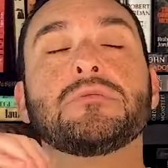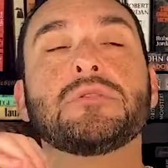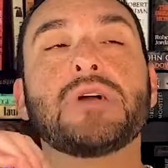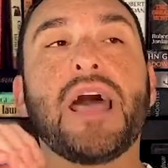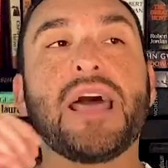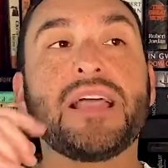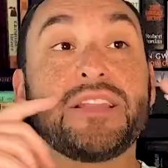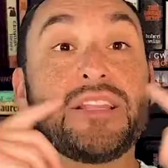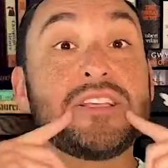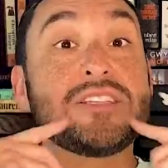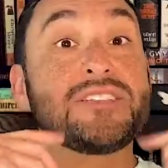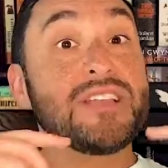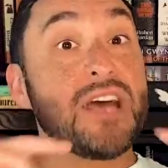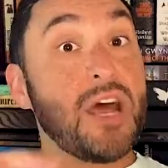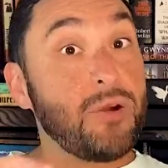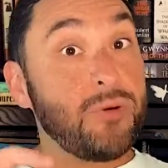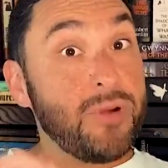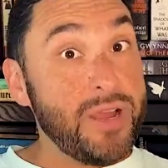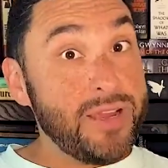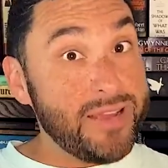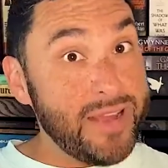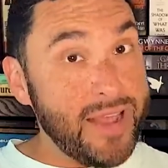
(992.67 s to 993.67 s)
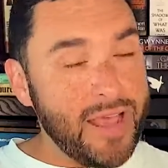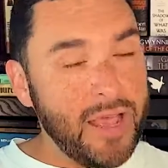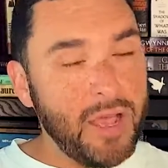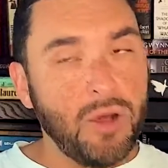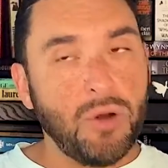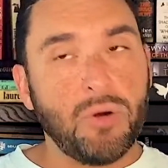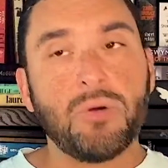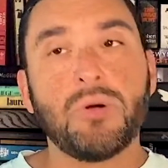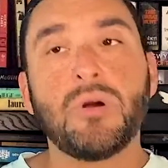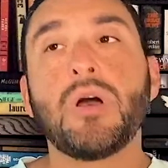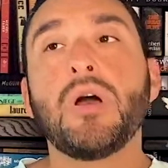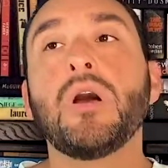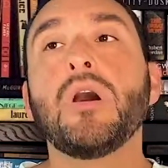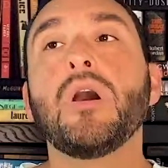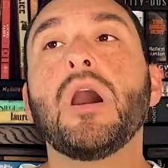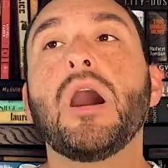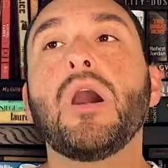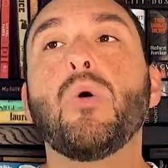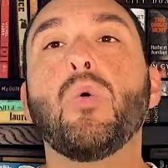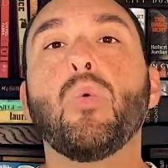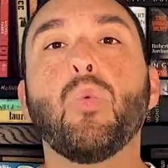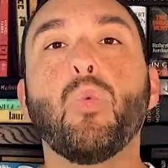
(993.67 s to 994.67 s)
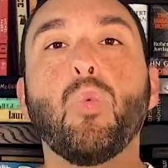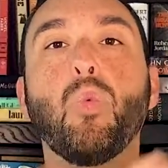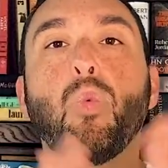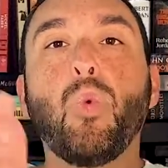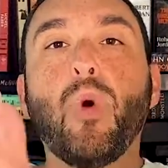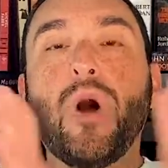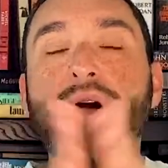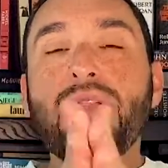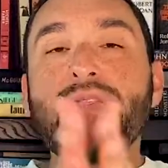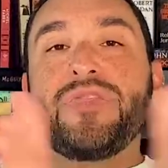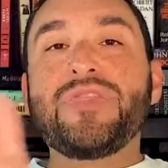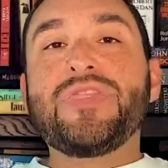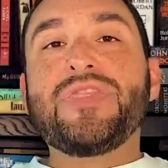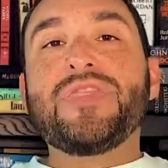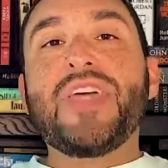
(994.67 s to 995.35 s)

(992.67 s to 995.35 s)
at least not right now, what